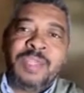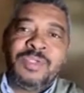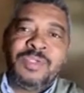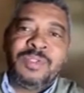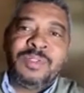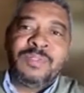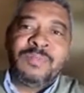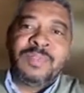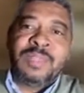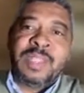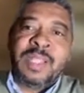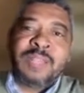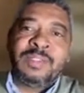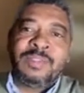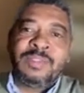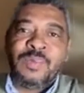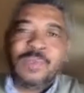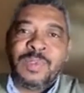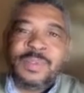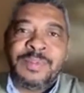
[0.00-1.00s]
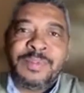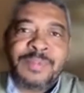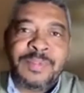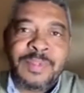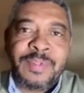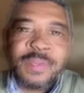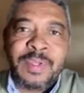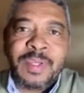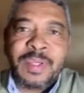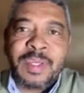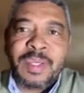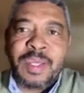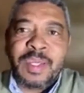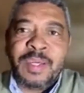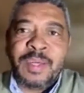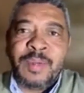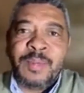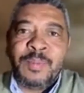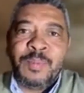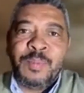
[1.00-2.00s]
should have dealt with
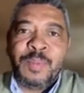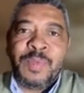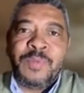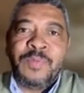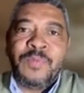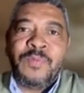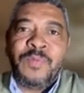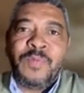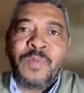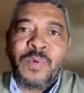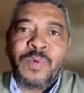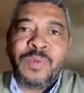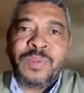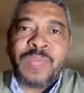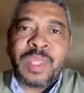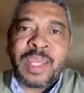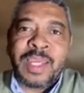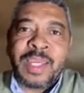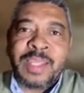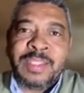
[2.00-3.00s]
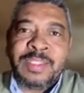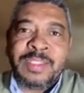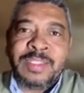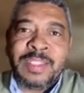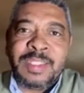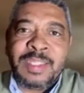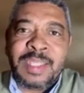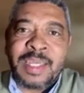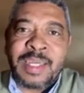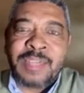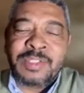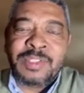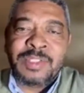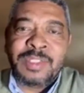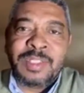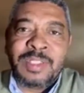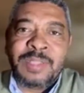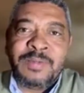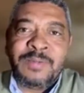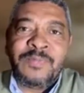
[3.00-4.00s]
before the IEC
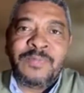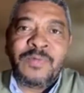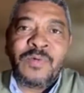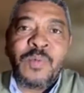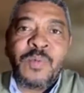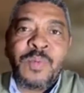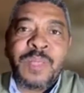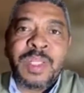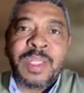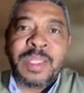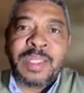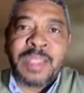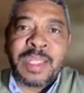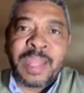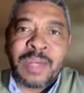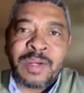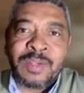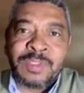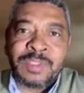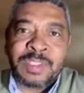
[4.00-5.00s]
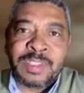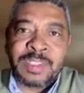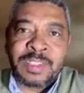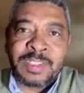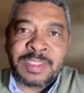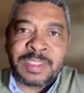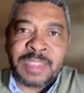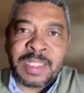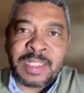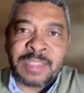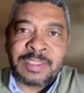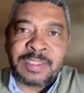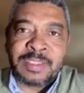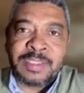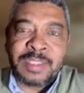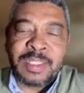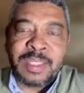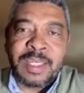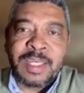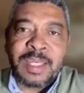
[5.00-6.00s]
actually formally announced the
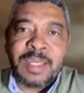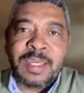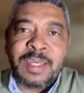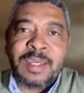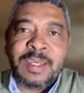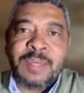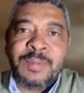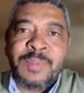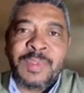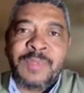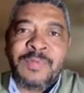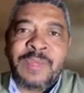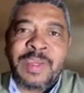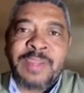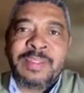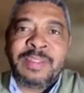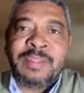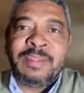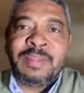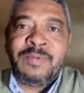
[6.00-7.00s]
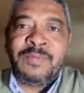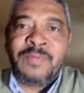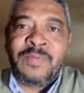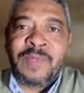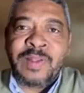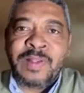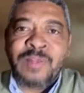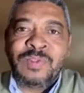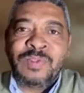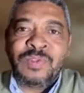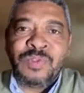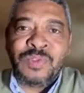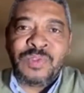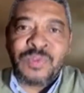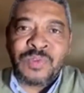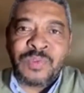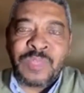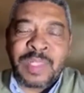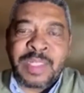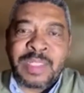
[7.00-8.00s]
results. The fact that they failed to
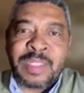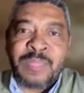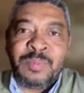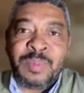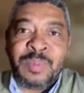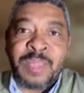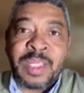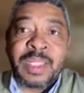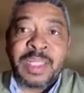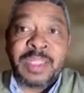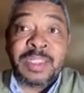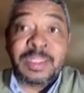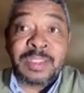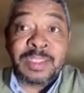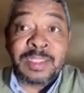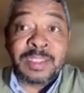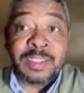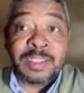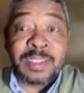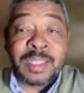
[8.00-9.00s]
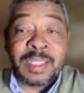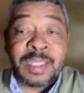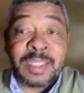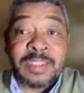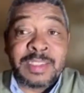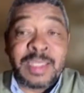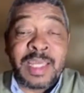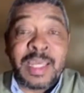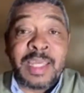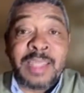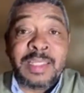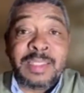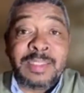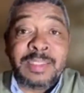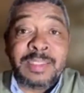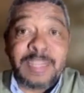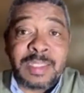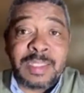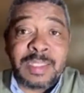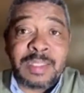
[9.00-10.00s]
do that and bring an interdict against the
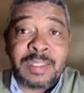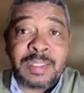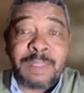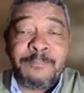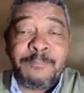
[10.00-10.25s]
IEC